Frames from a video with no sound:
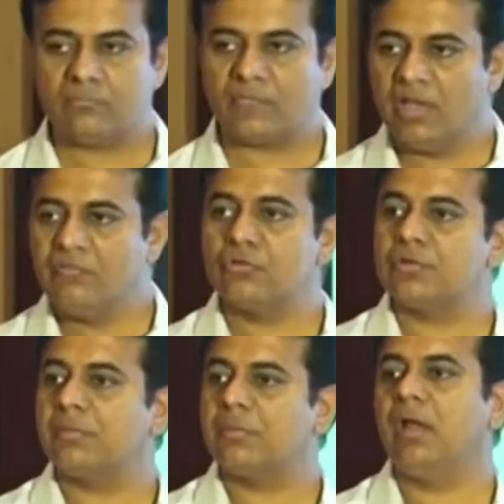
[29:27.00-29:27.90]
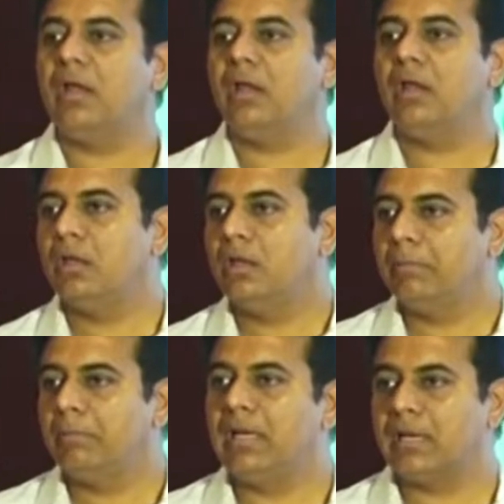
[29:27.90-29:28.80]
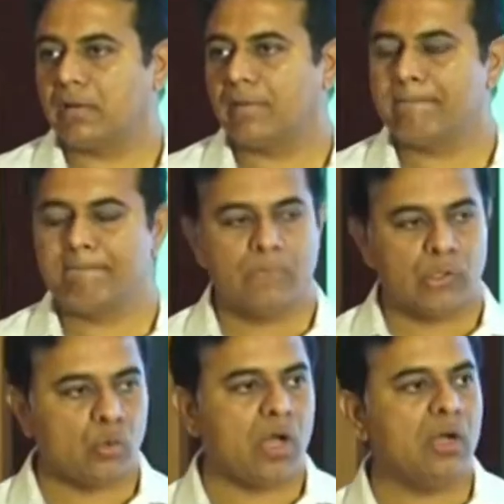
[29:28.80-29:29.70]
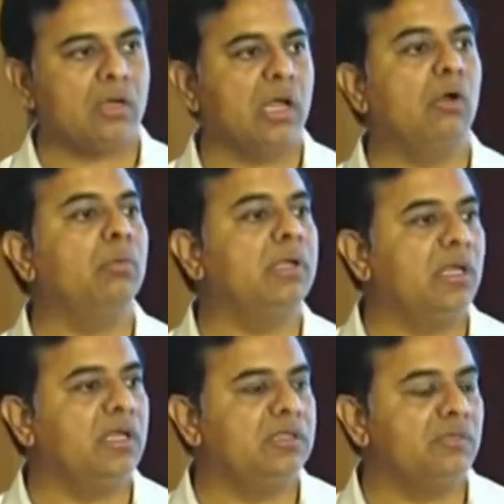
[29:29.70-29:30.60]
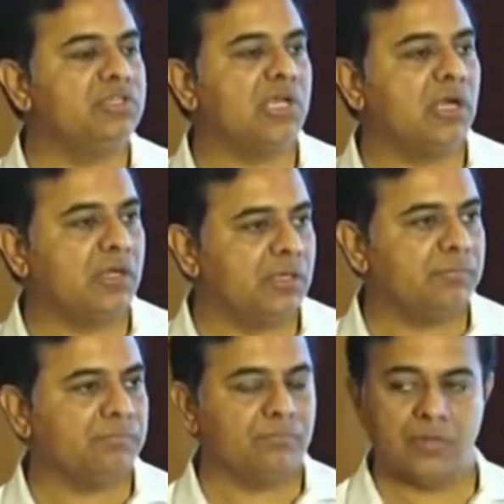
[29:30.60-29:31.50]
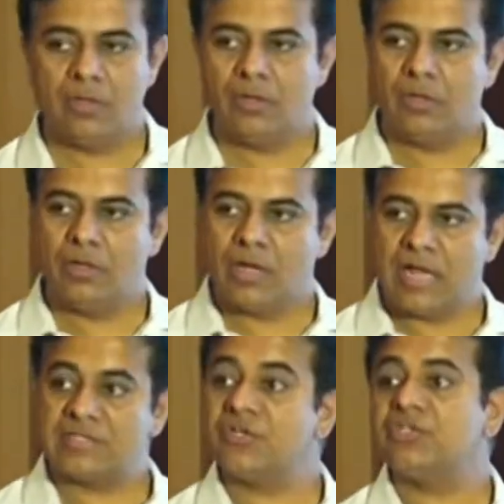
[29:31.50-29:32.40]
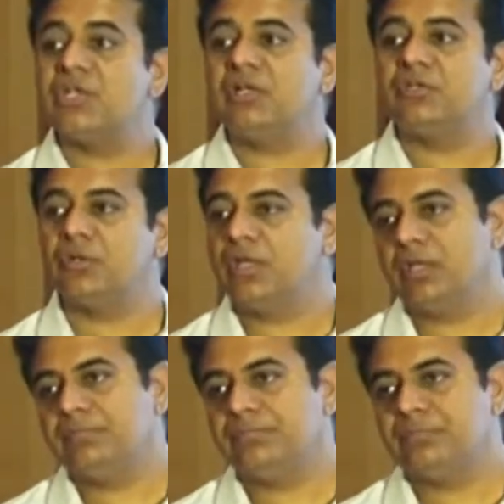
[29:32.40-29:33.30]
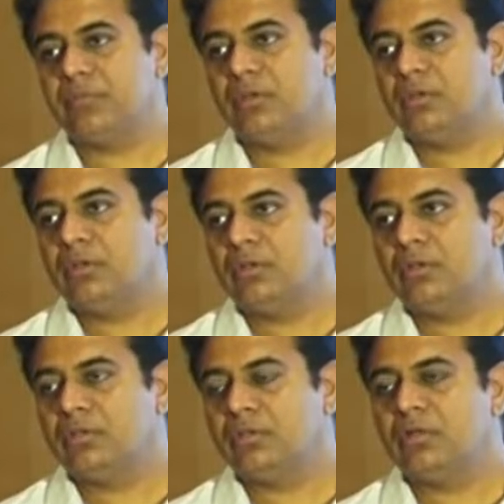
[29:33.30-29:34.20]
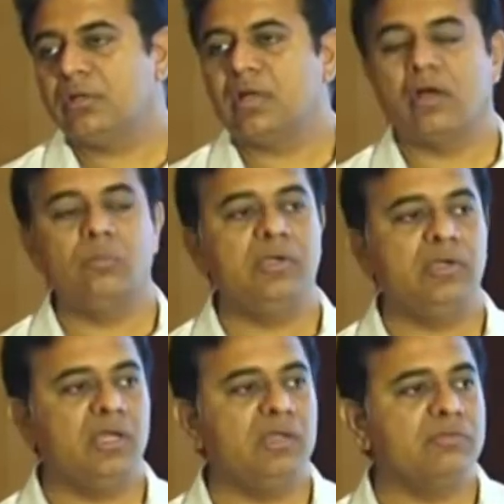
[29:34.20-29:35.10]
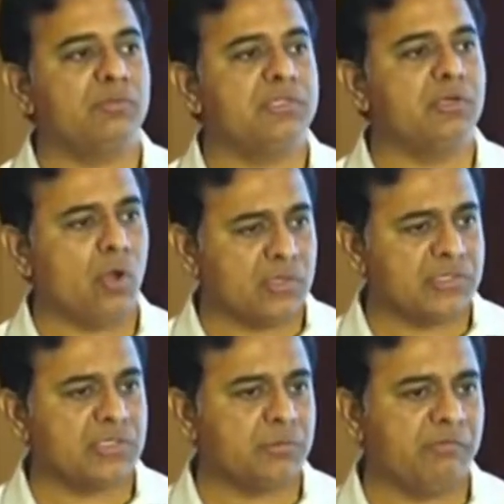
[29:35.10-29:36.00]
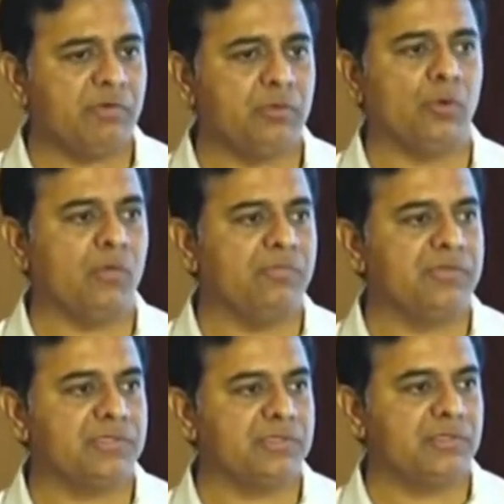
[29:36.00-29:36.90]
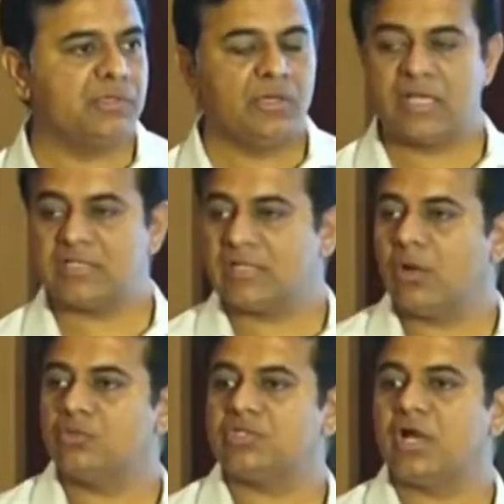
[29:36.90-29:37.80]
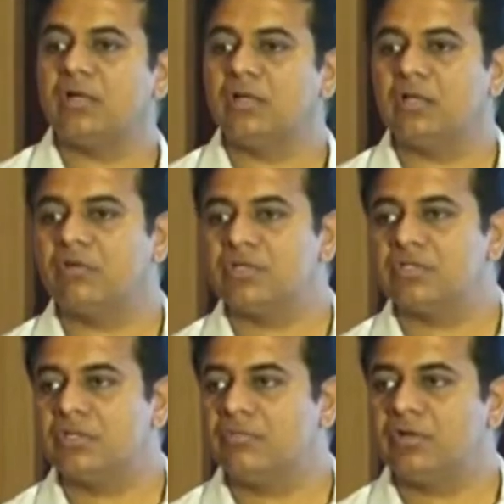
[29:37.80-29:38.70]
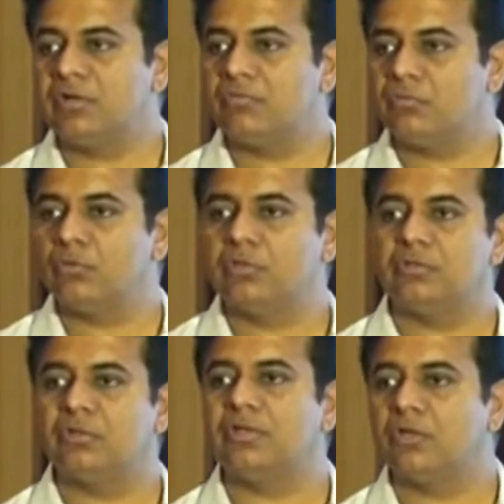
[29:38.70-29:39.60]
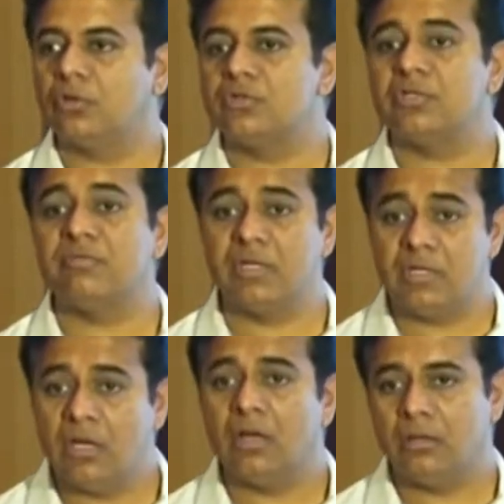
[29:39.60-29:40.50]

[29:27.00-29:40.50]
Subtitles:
if you supply milk to our government dairy, the Vijaya dairy. As a result, today, the government dairy, which was in losses when we took office, has now started giving us a dividend of more than 30 crores every year,